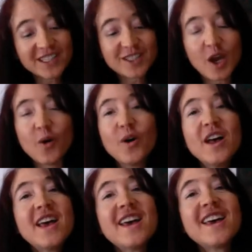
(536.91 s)
So
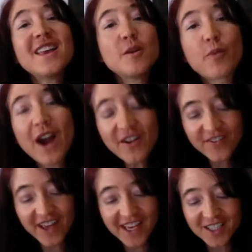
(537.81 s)
in the
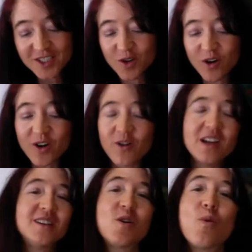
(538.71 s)
preface, you're going
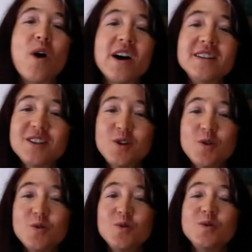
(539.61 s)
to want
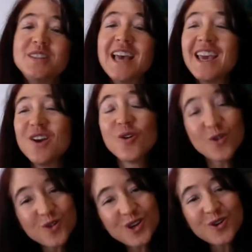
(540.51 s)
to say who
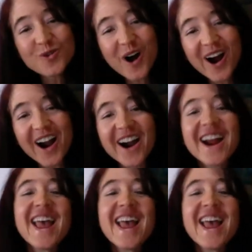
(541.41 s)
you are